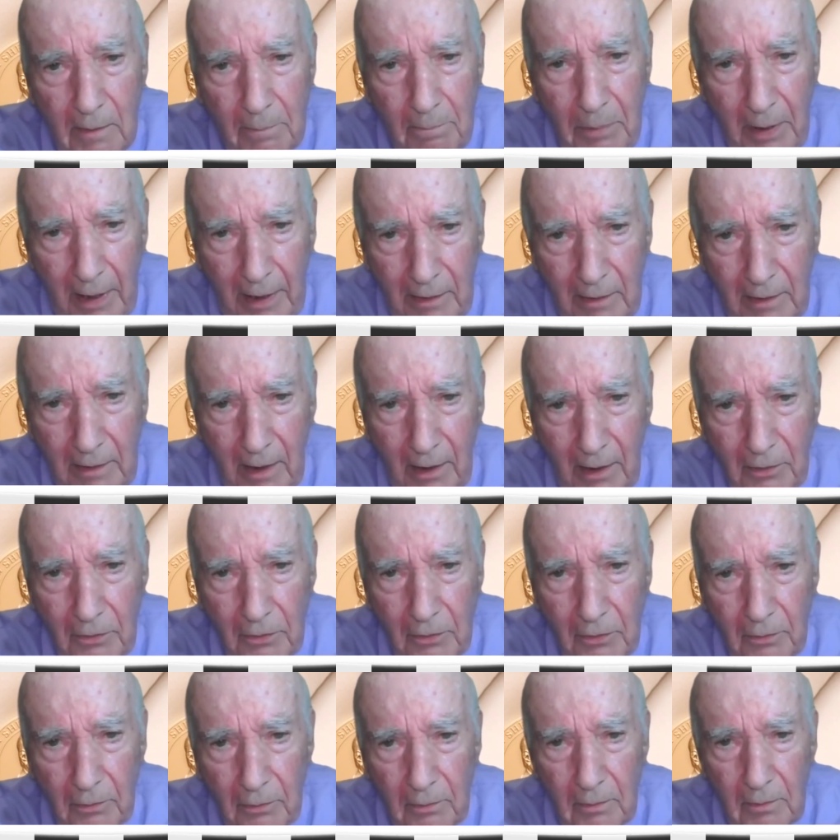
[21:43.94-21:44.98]
depend on
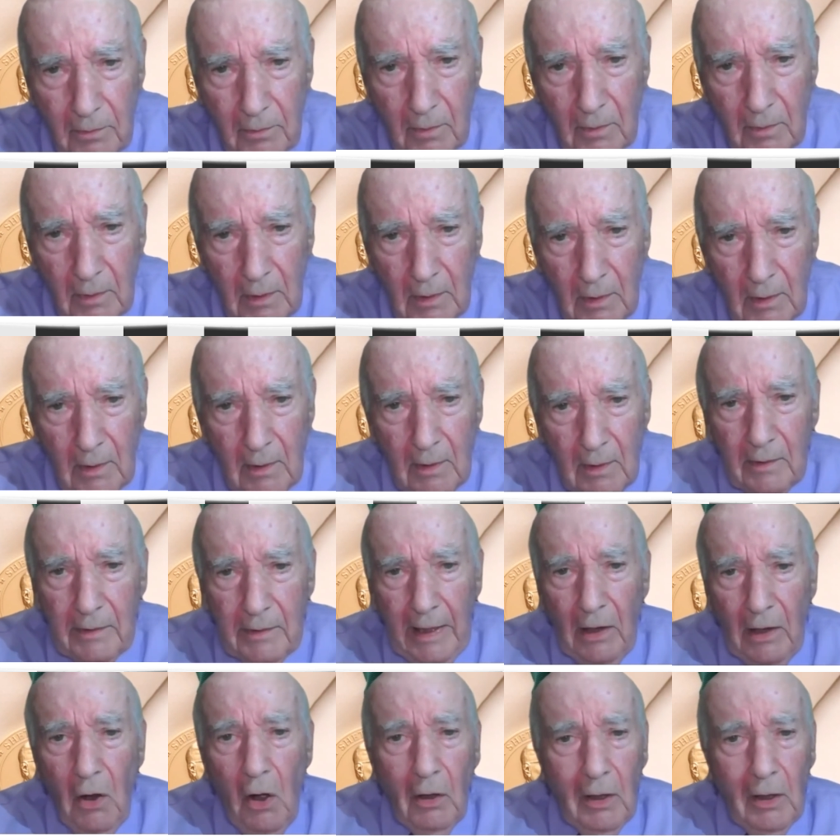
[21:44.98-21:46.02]
you.
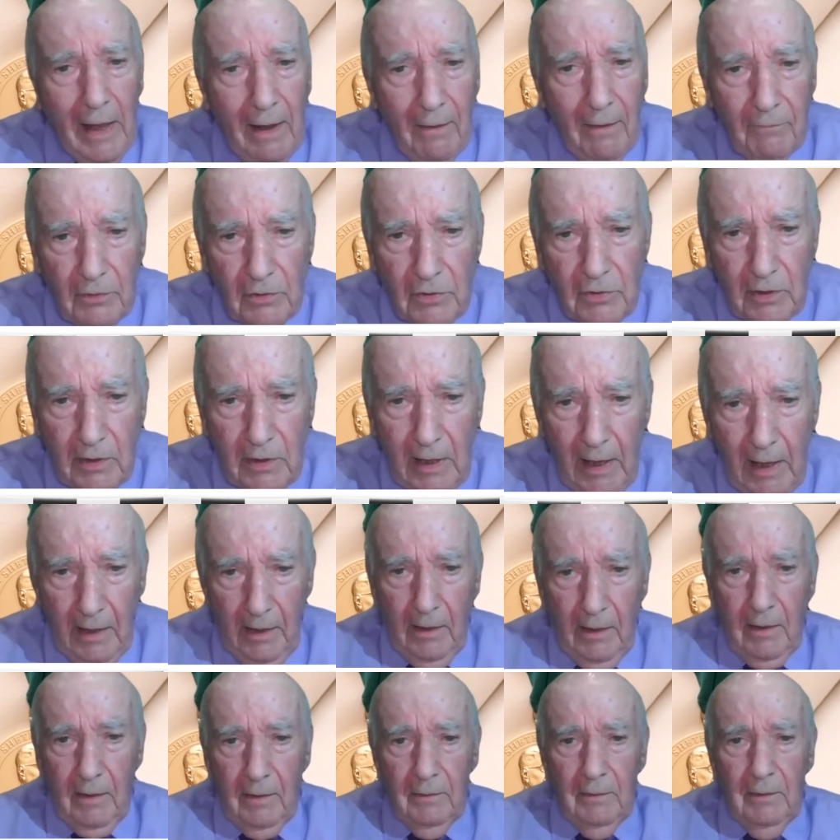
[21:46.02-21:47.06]
They all have a
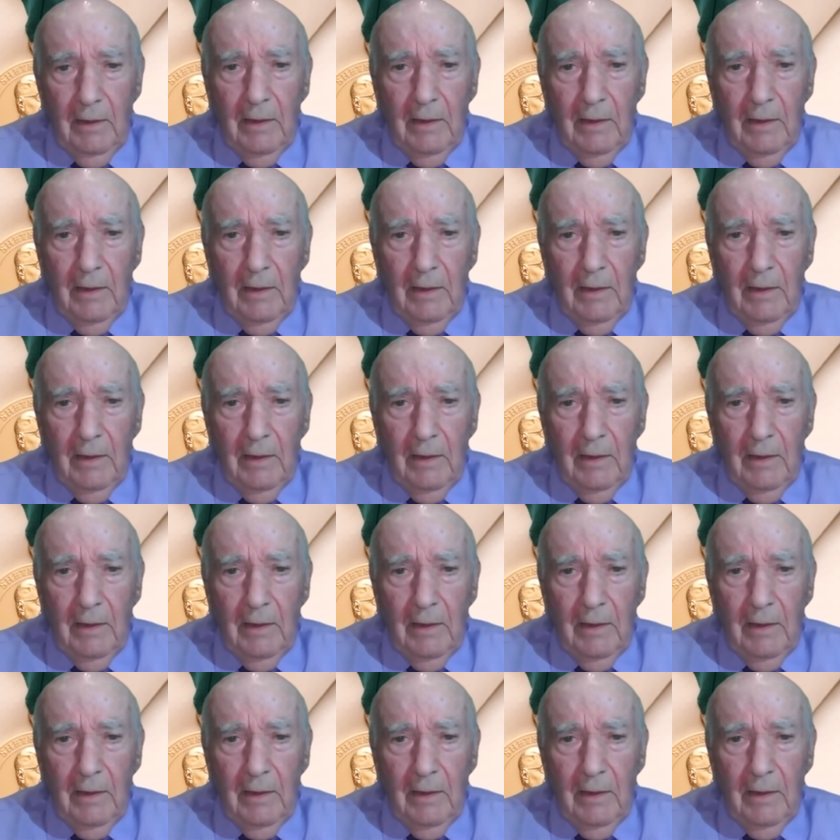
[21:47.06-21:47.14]
stake,